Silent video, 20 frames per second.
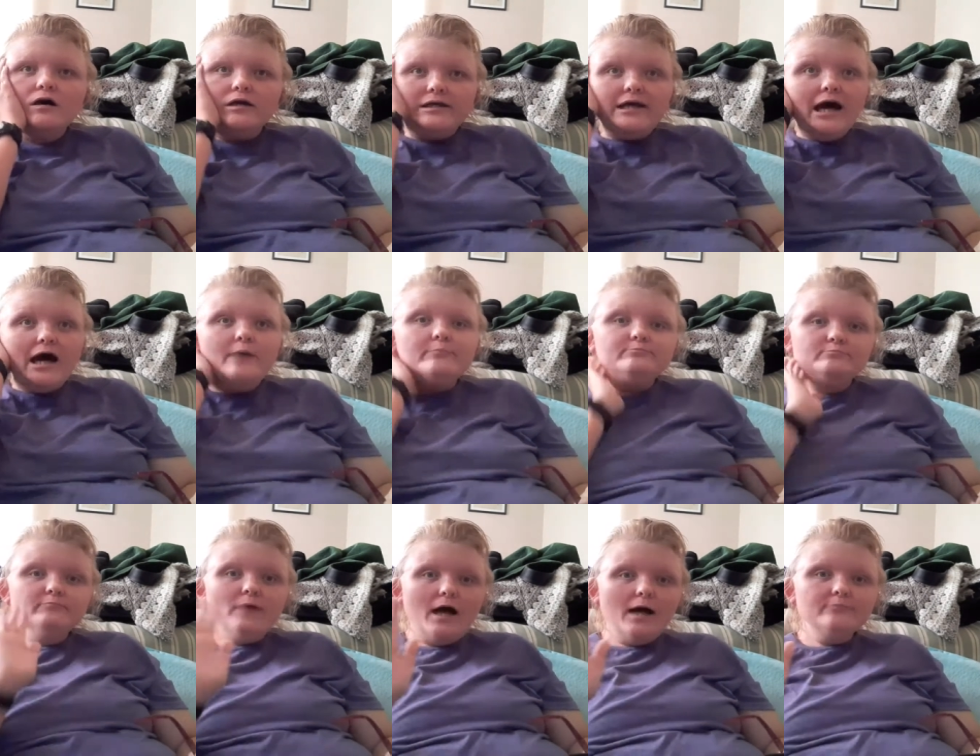yeah,
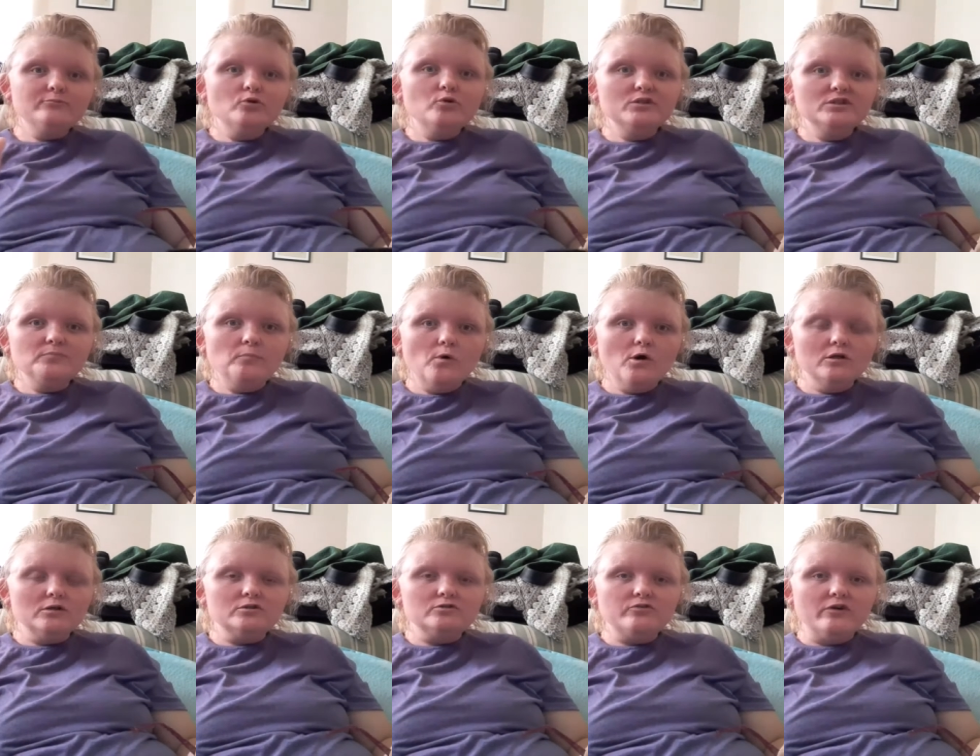I'm I'm doing
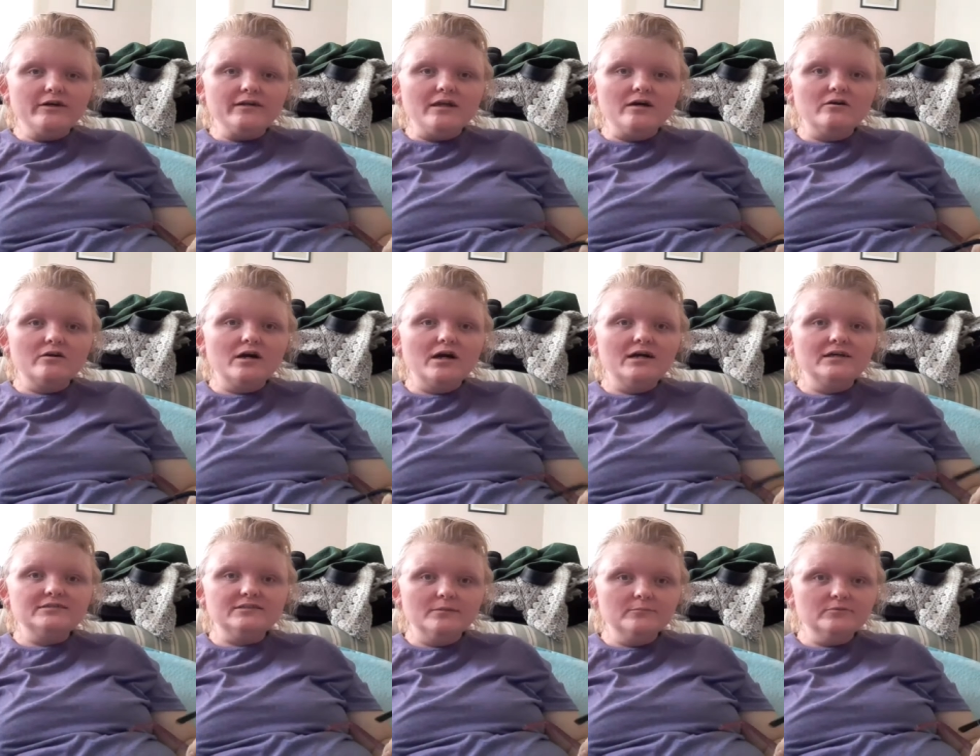spoilers right now,
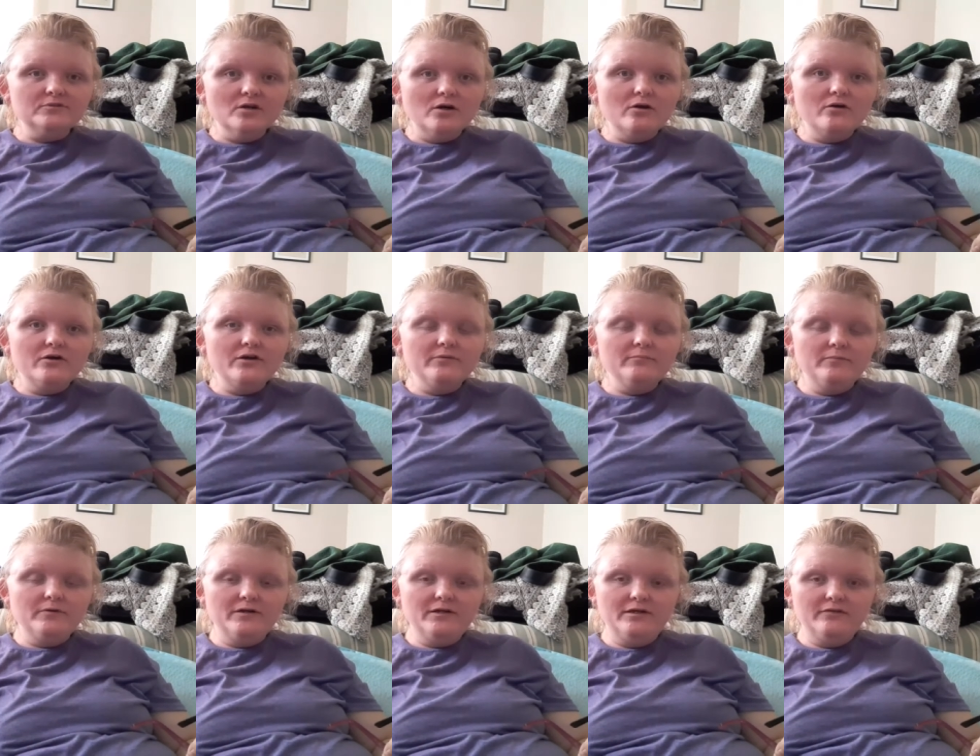guys. I'm sorry,
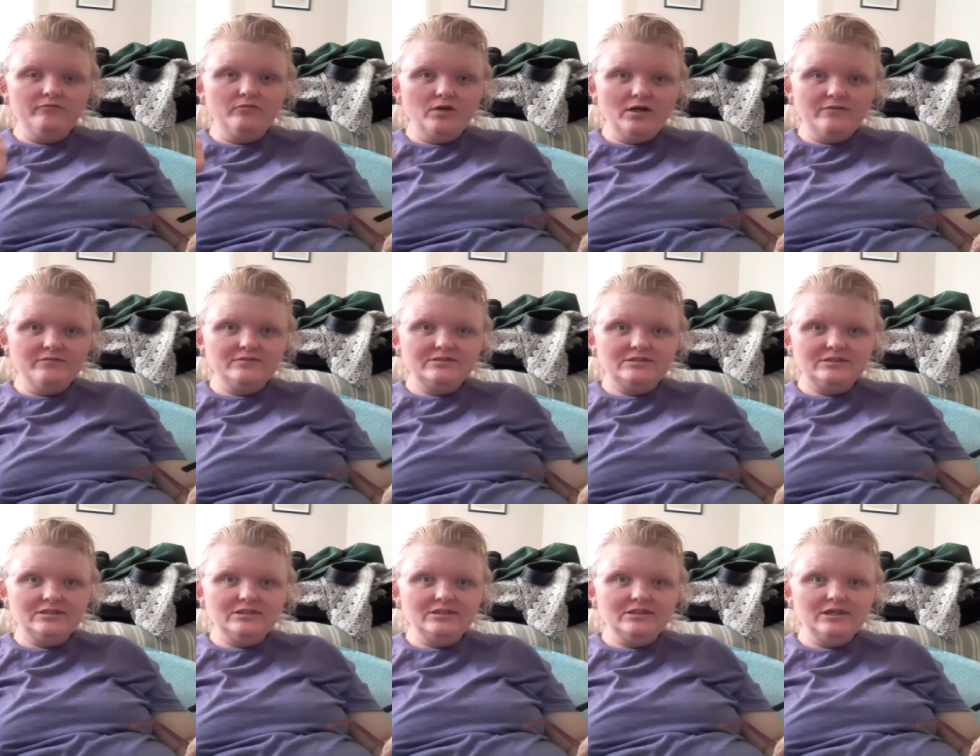but if you haven't
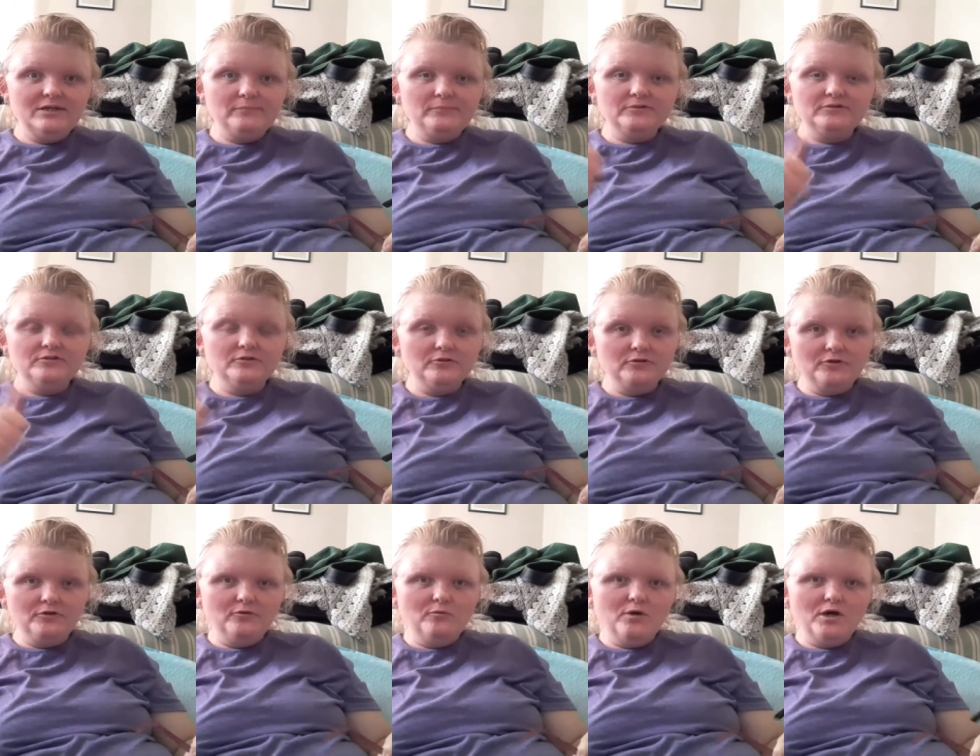seen the
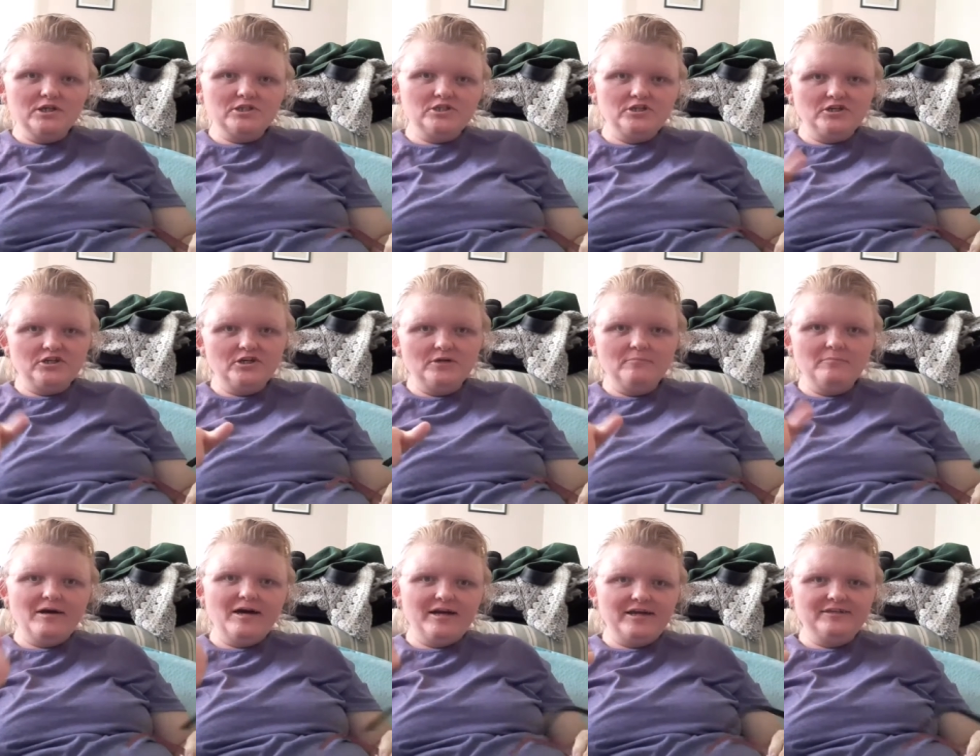episode, go watch it,
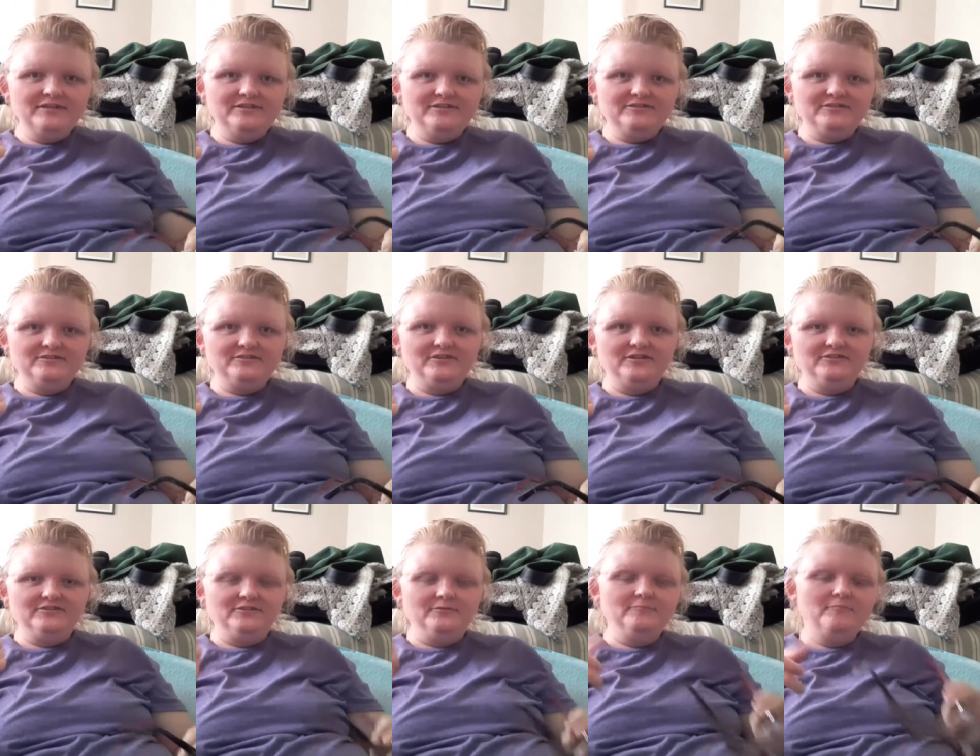come back and let's
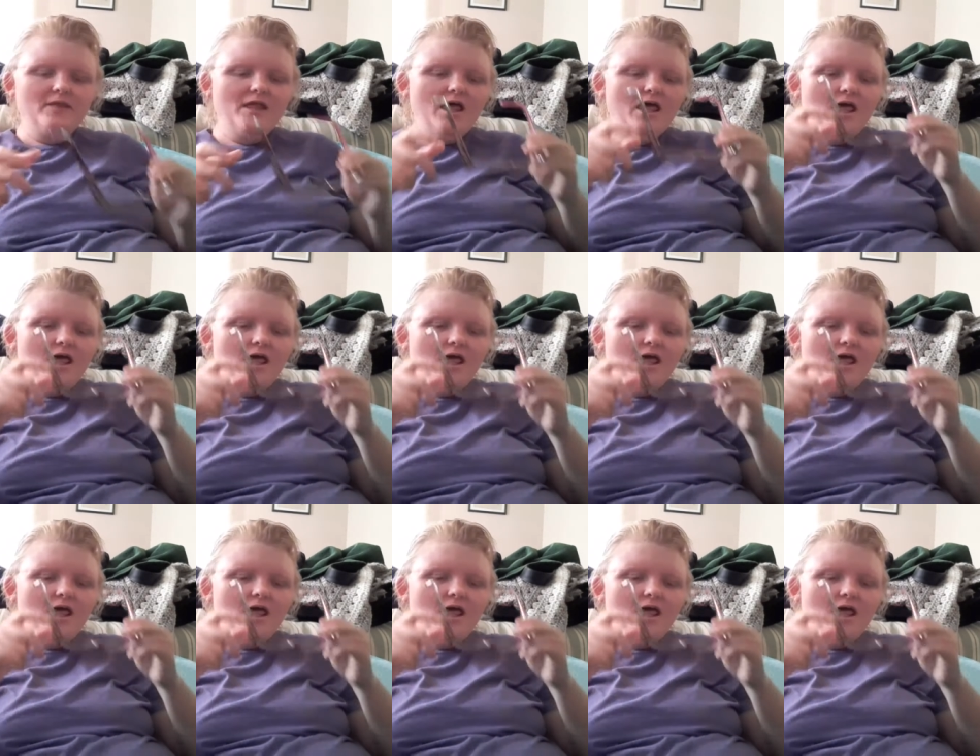discuss it.